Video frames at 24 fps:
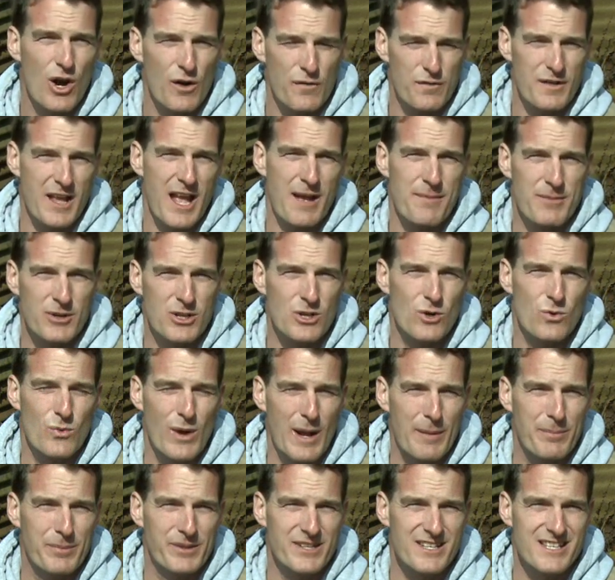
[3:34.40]
of chemical
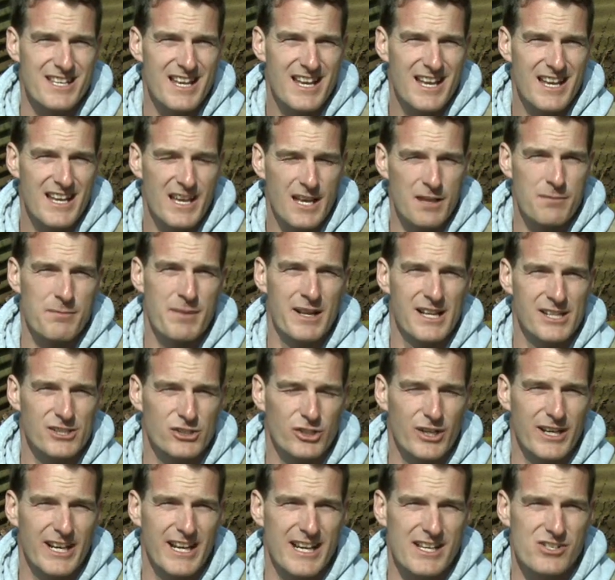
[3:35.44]
weapons in
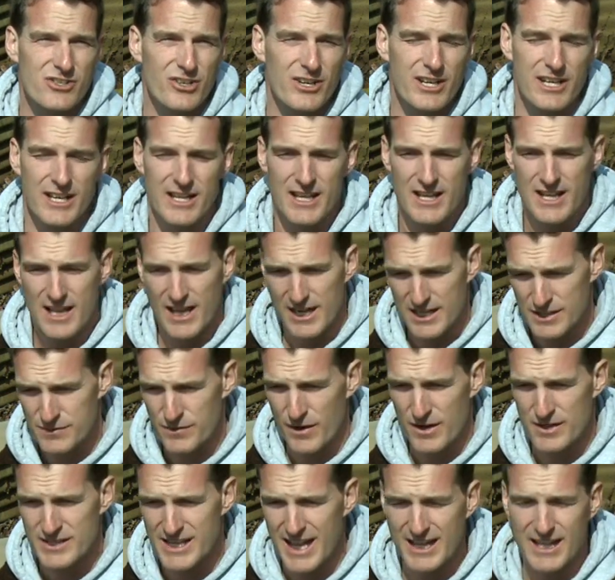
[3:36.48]
military history. And as
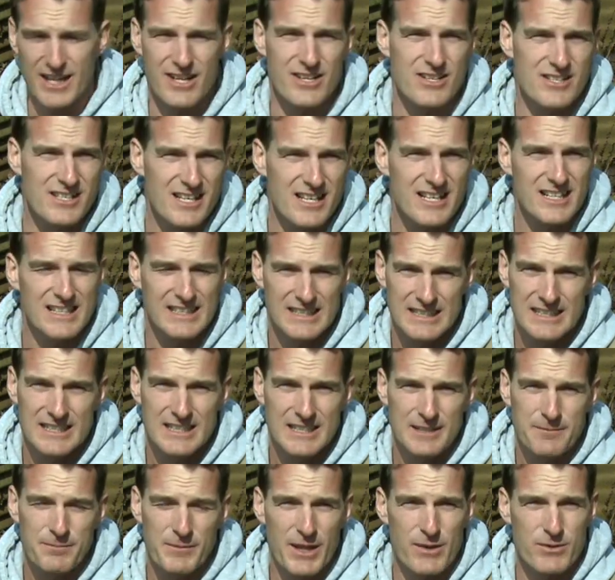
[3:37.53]
far as that goes,
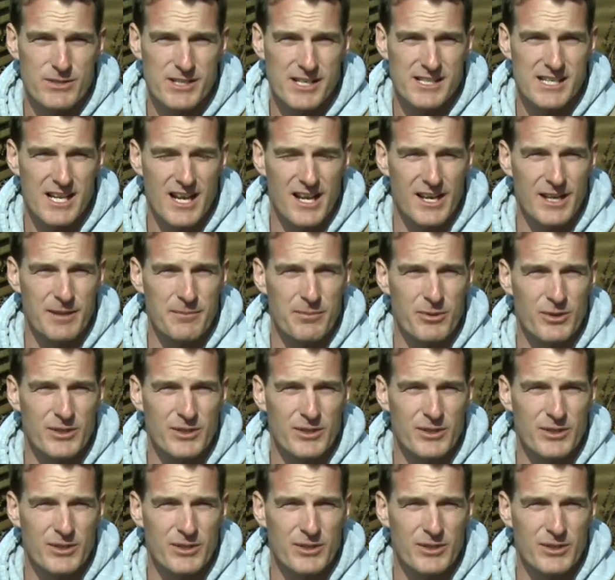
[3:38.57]
it was a turning